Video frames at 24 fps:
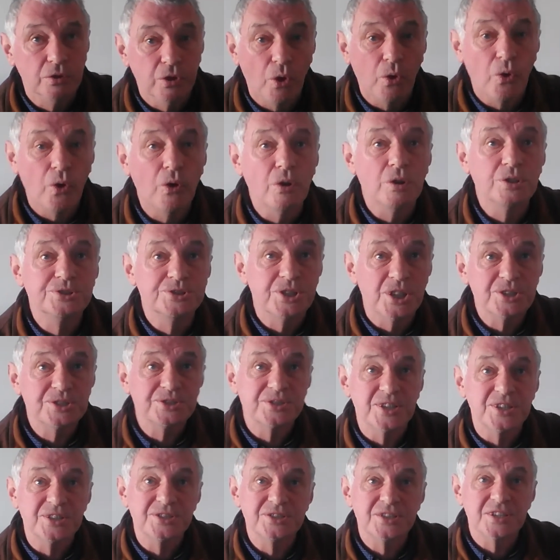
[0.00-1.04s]
All
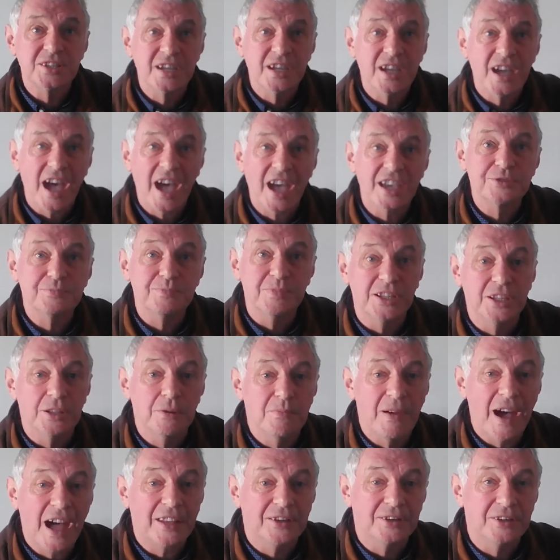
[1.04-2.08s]
justice has been
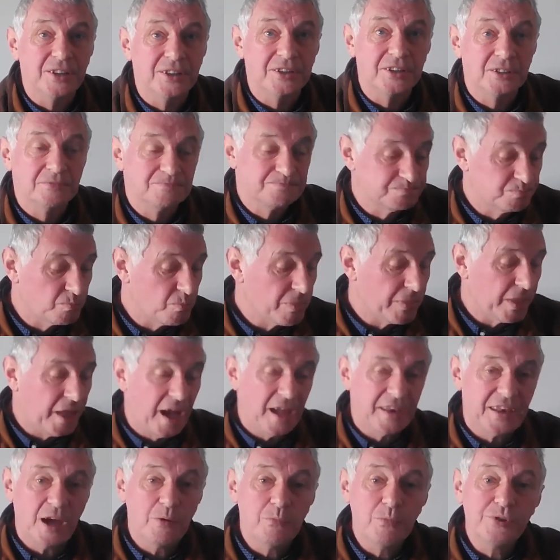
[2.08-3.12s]
abandoned. And I
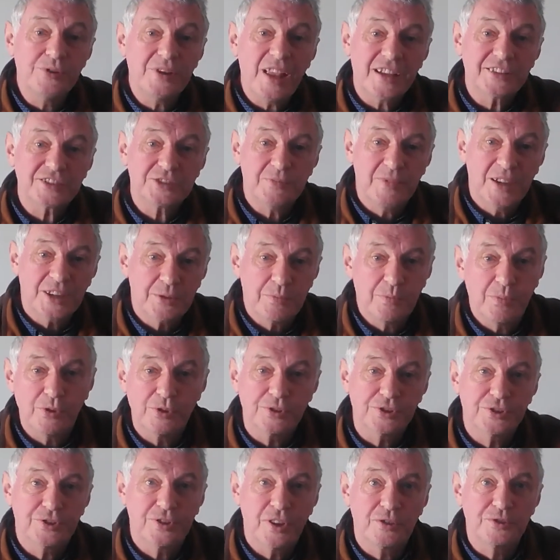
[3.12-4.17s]
would like to make the point
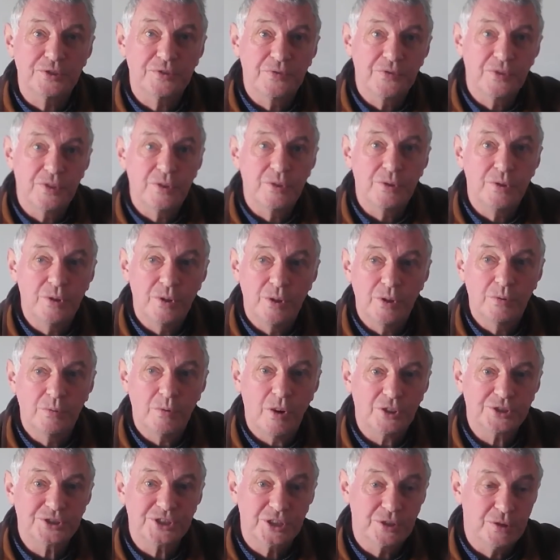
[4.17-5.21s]
to those of you who are
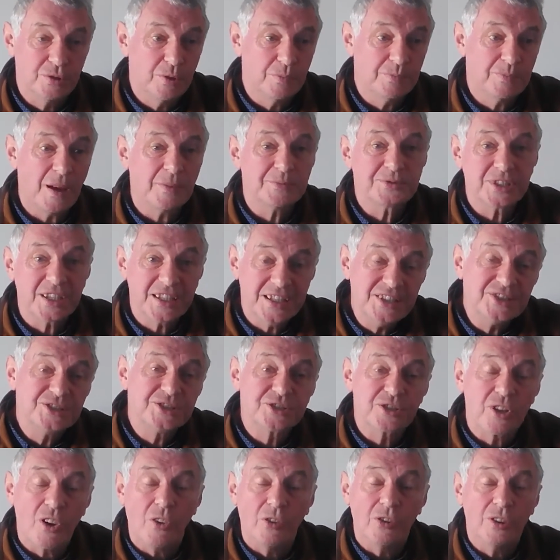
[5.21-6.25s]
watching, who are perhaps in
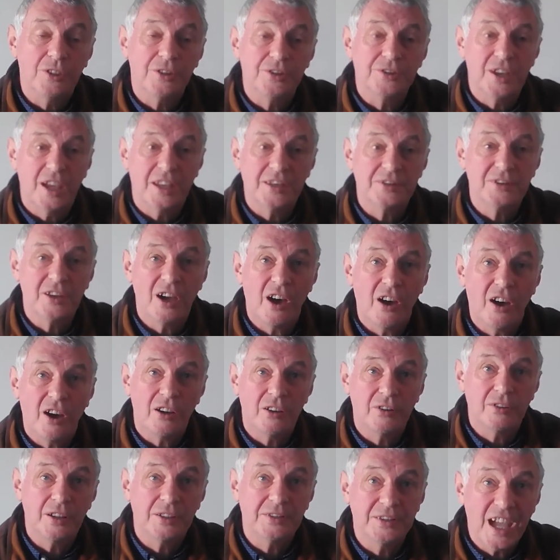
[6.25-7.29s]
Scotland and are
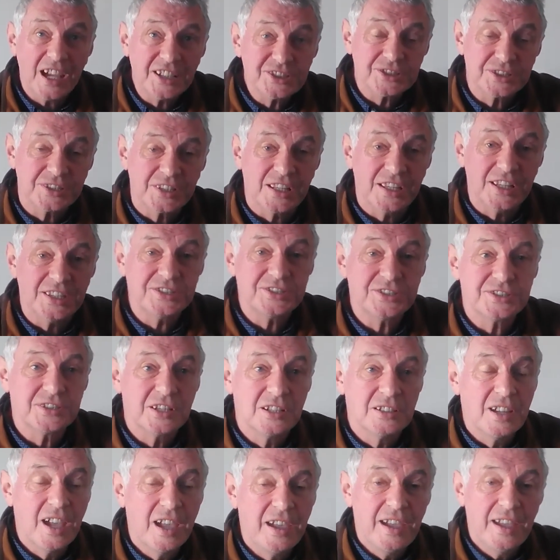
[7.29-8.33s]
nationalists,
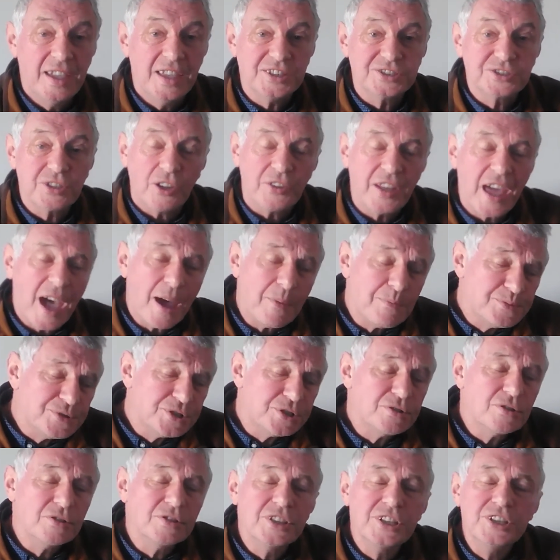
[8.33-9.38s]
it's got
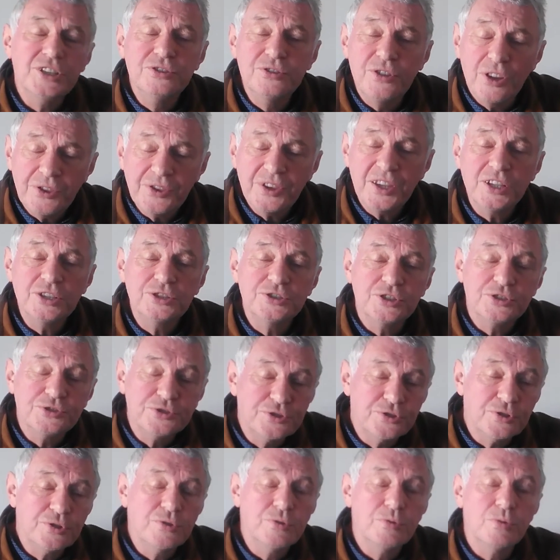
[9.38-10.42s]
absolutely nothing to
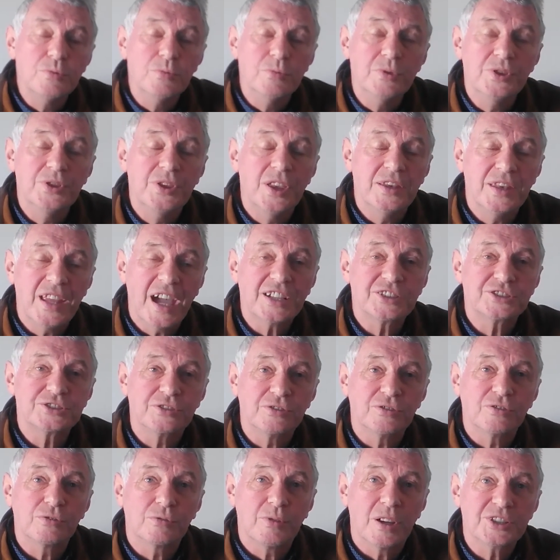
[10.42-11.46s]
do with the national
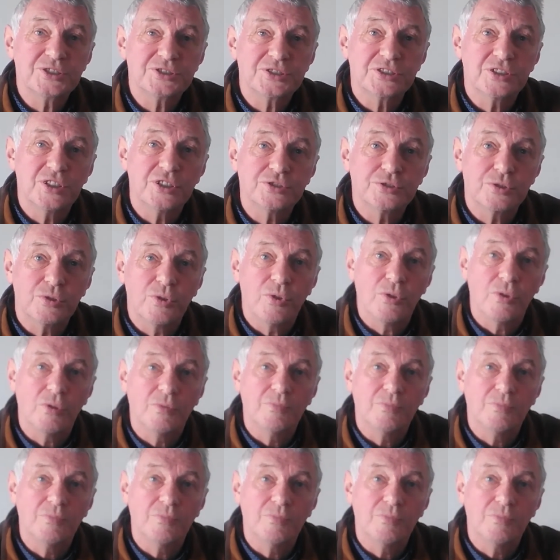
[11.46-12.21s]
question at all.